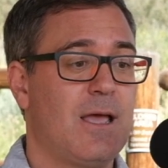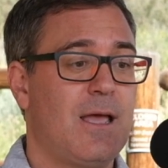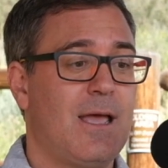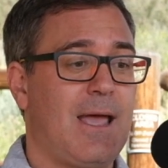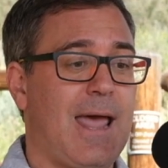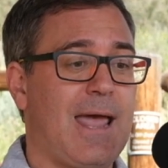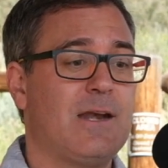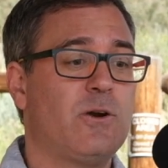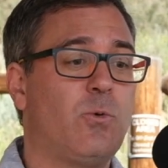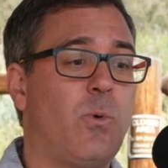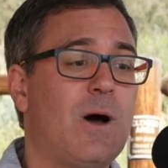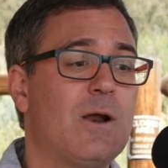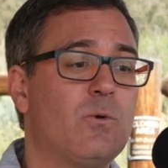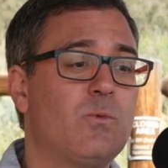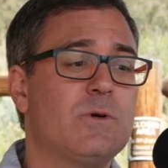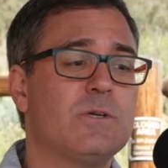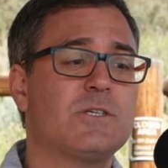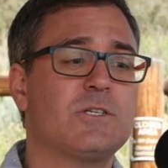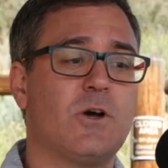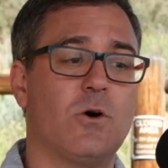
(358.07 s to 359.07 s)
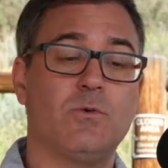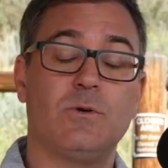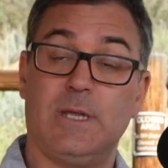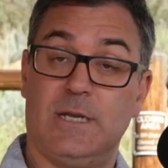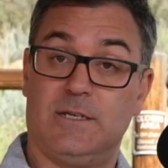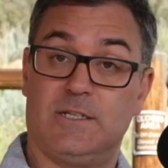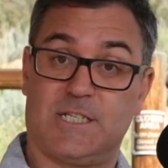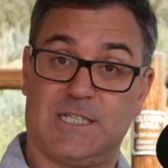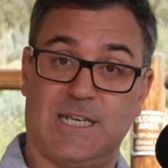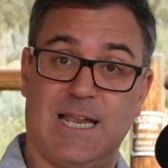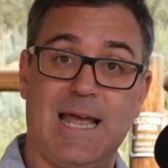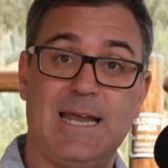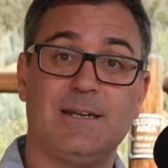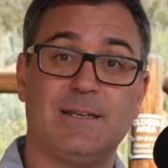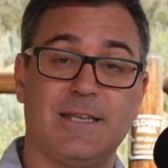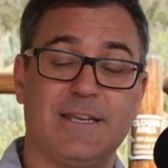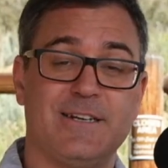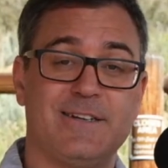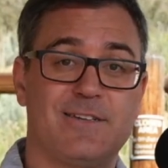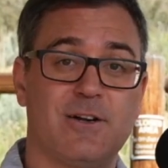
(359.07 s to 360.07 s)
And what was only
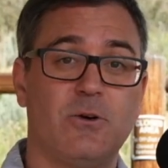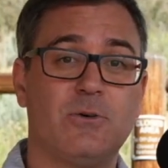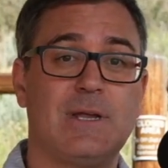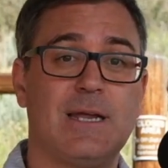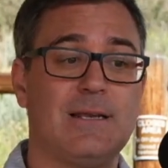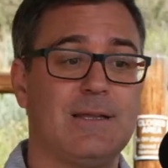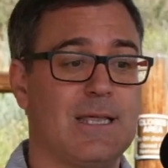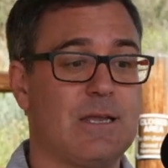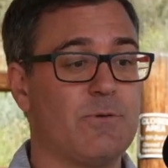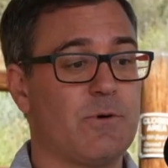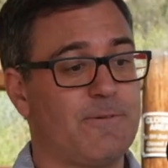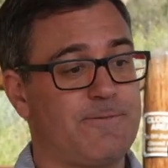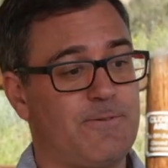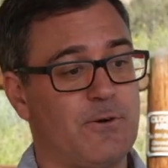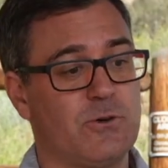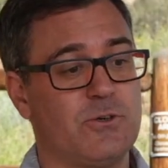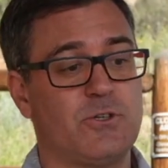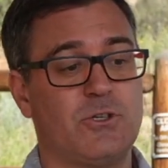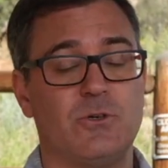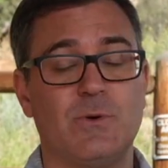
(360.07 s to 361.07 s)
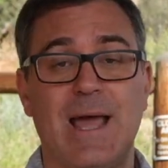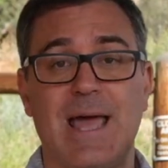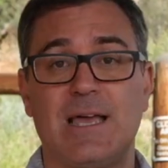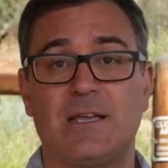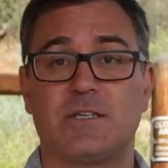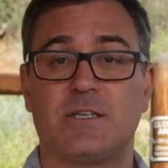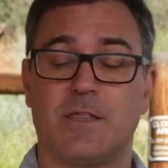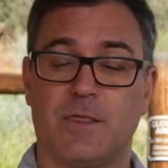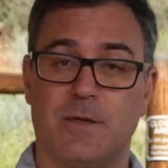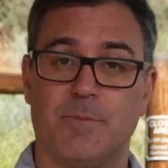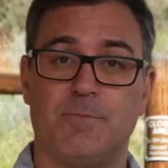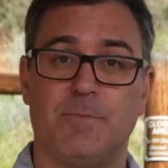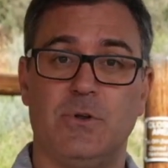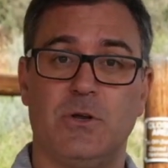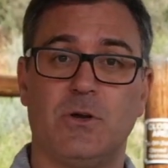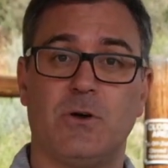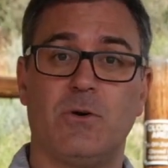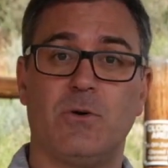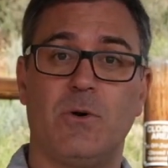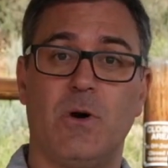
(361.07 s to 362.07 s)
slightly jokingly referred to as the
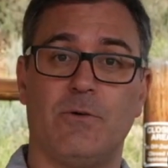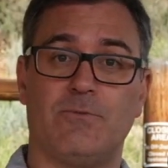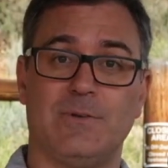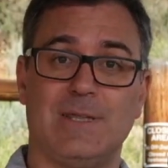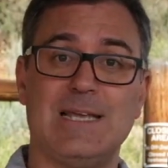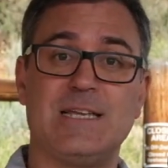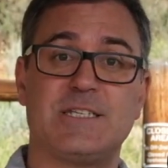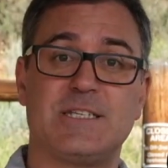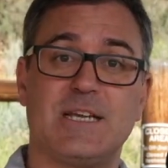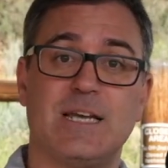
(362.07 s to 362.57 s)
Bureau of Leasing